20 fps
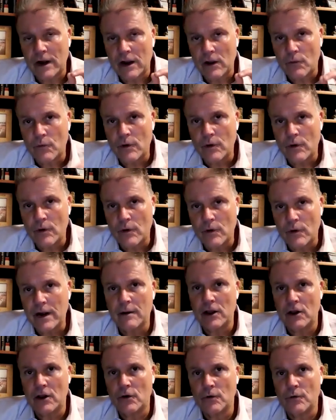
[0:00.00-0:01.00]
I went
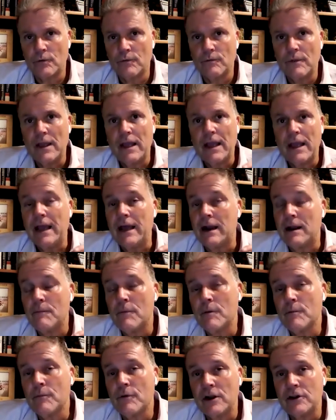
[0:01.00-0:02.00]
on my own,
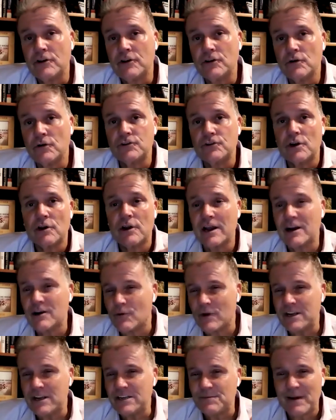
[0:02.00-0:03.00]
and I remember I told you I
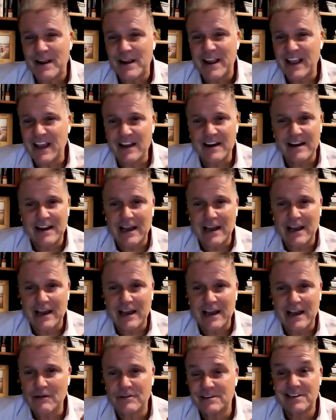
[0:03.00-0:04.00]
kind of raised my hand
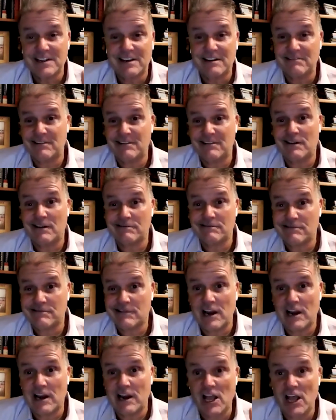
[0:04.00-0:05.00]
out there and said,
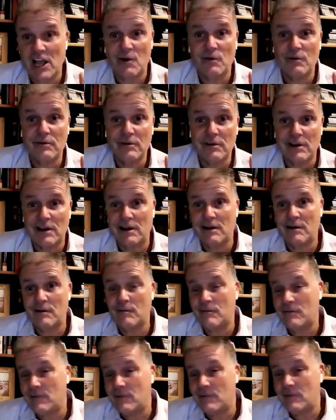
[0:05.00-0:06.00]
hello,
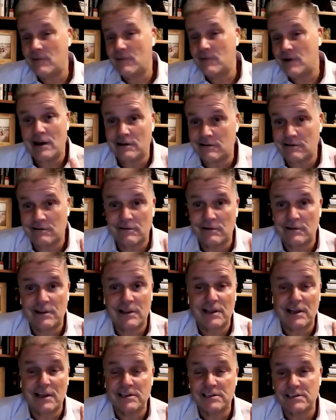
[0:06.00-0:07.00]

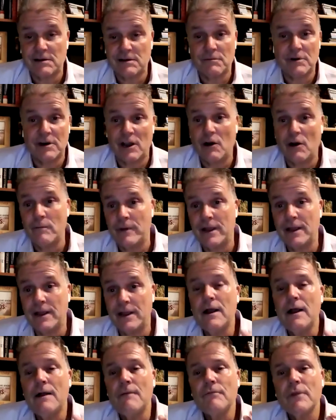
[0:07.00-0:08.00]
can someone help
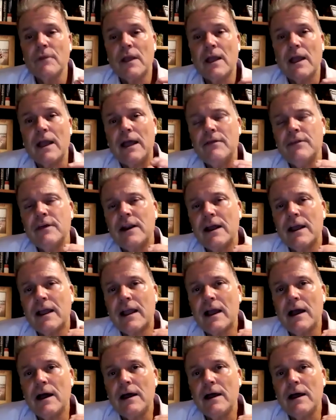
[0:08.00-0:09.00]
me? And then
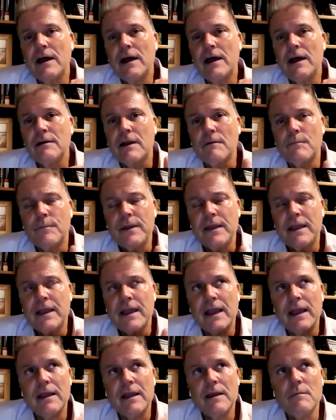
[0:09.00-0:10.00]
I kind of
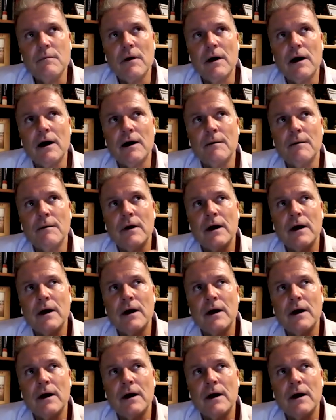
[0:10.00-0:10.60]
became,